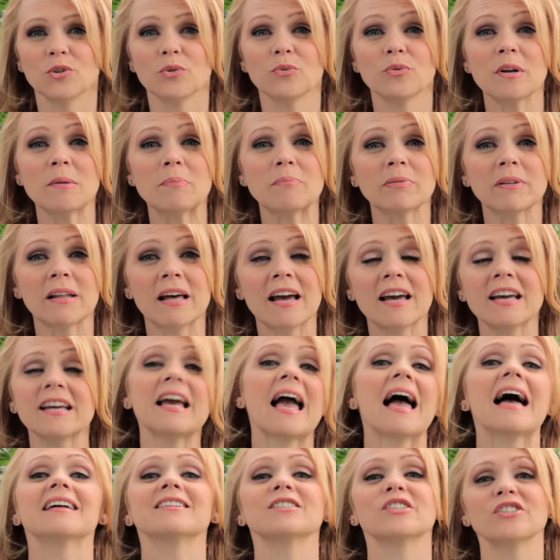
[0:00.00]
Replay
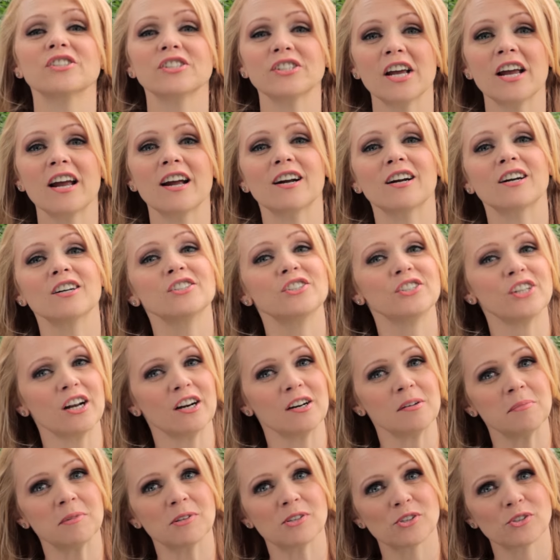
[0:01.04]
and share
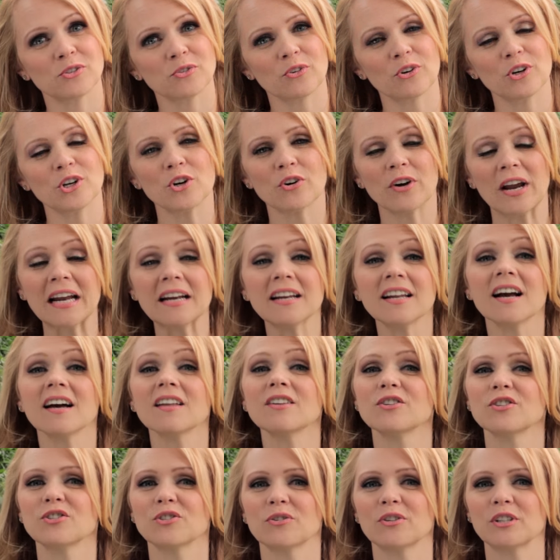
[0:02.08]
Jeremy's story or any
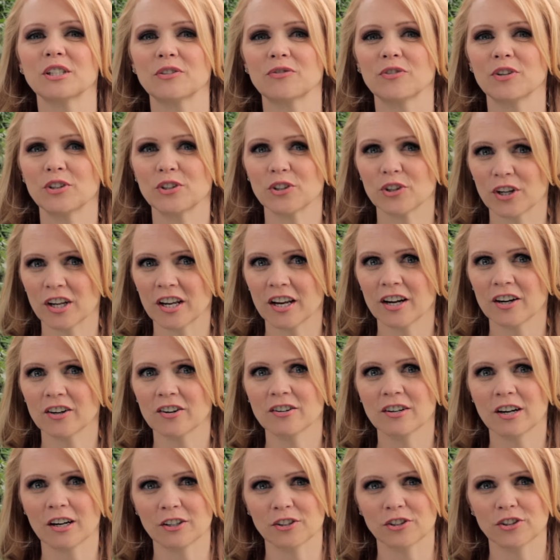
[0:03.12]
other stories featured here
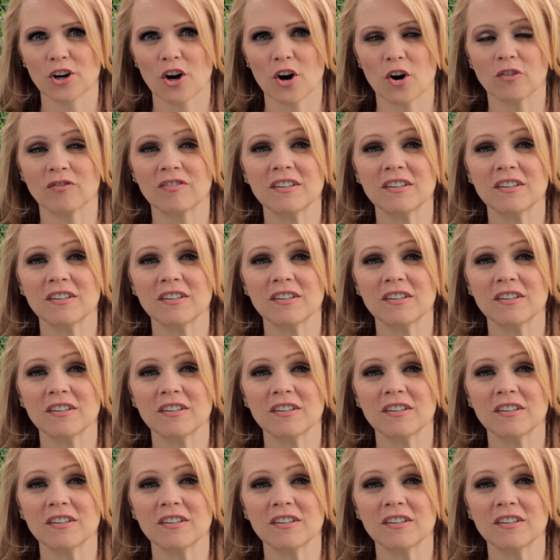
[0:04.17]
on our show,